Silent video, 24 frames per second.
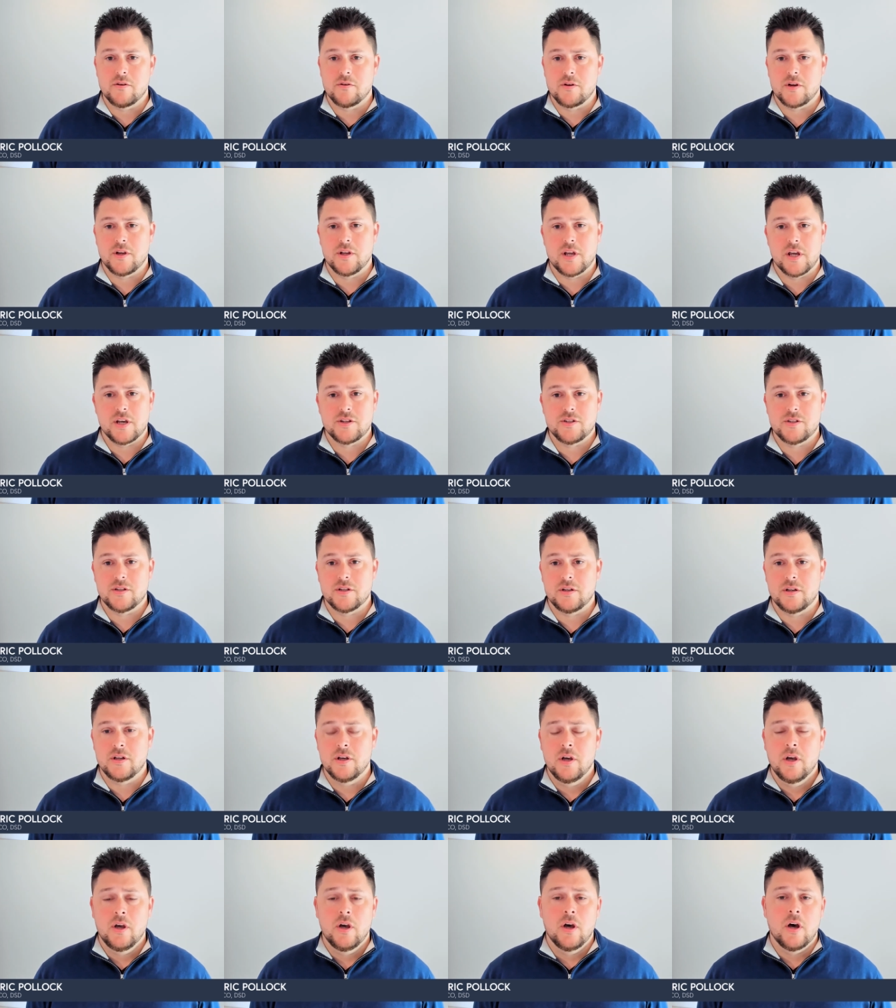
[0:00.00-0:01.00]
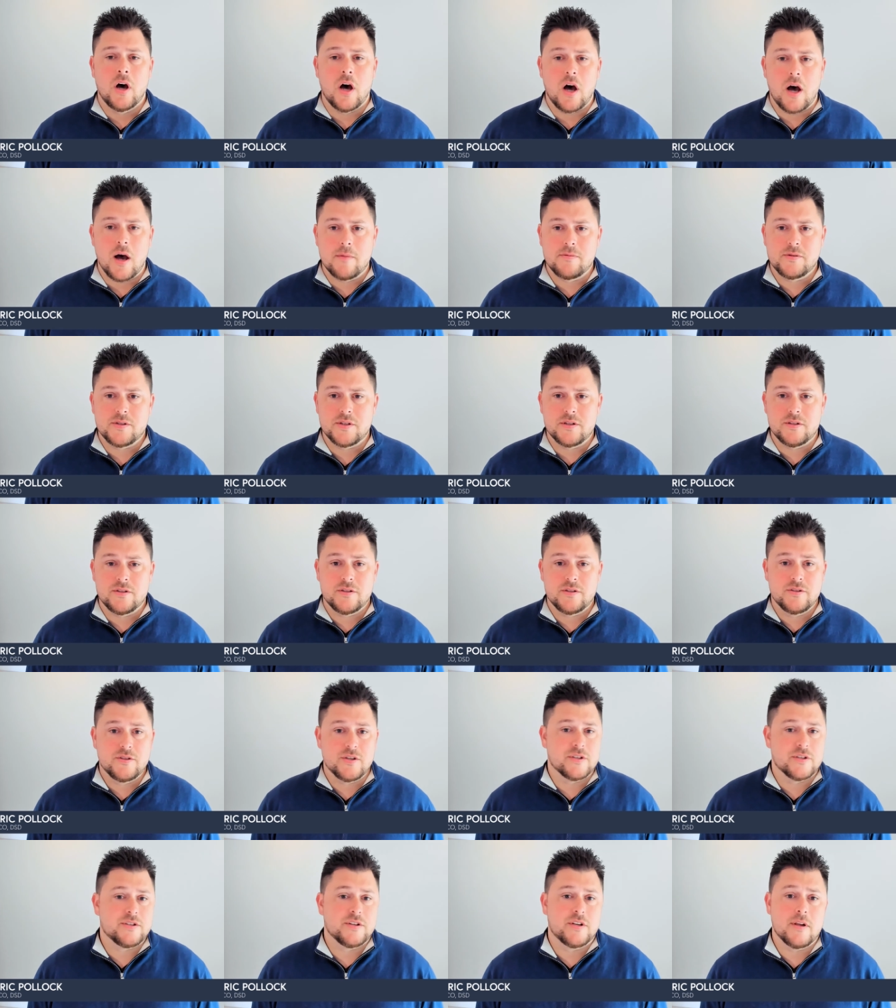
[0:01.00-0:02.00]
interconnection options,
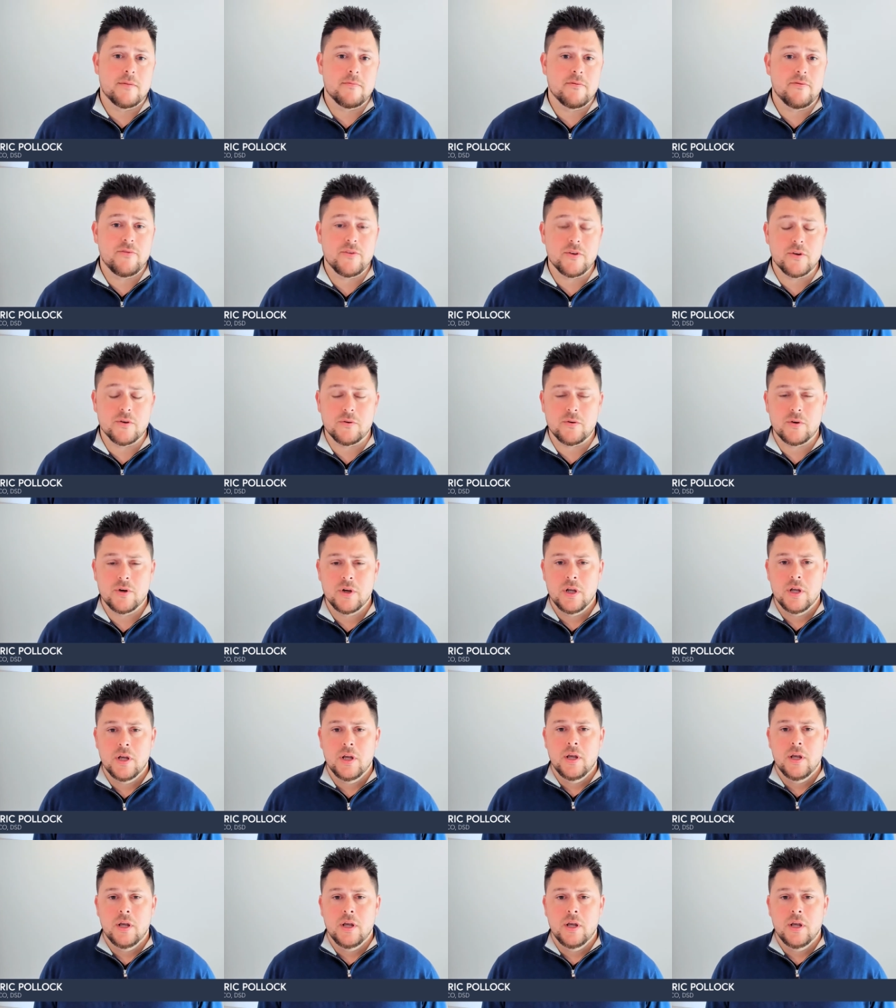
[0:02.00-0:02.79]
just to name a few.